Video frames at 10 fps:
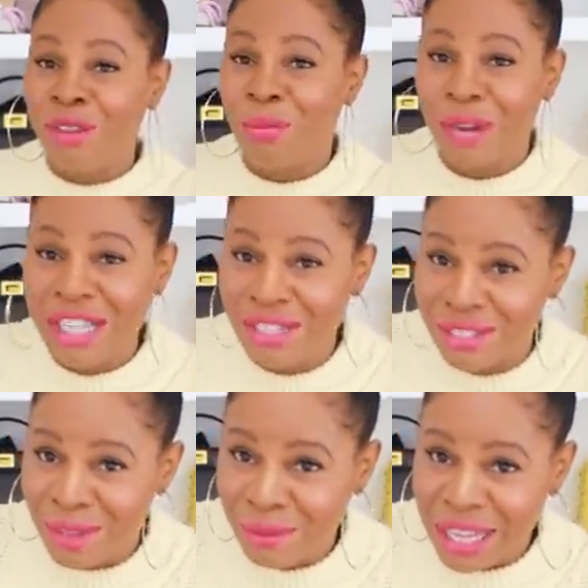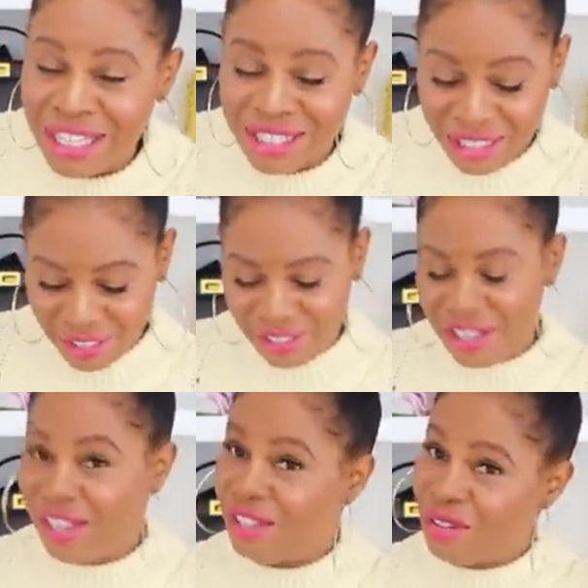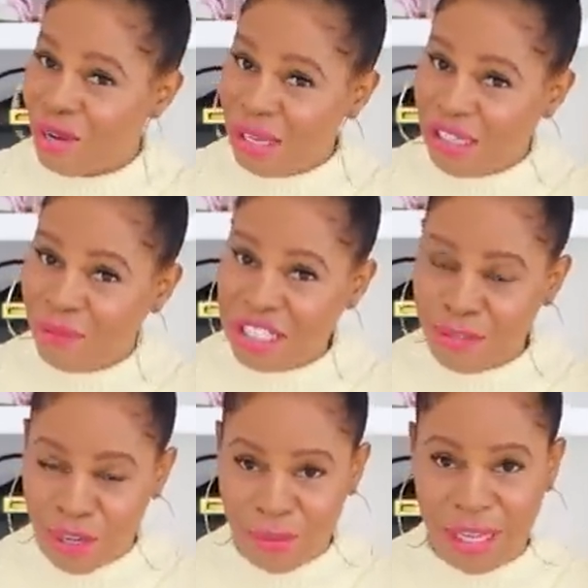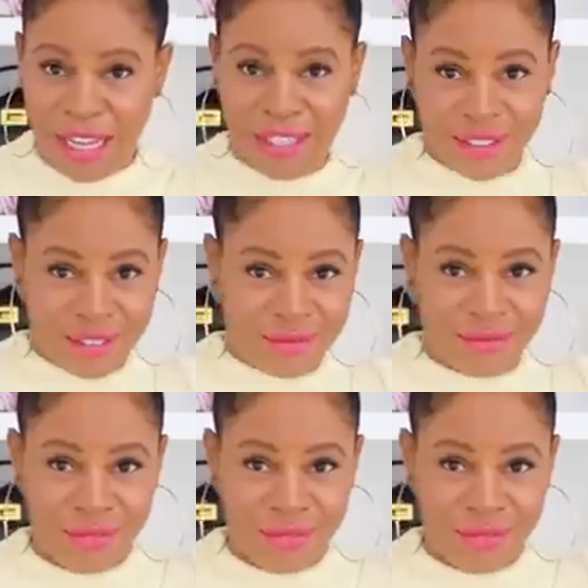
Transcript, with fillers: The price was amazing. You know, I love my small bags.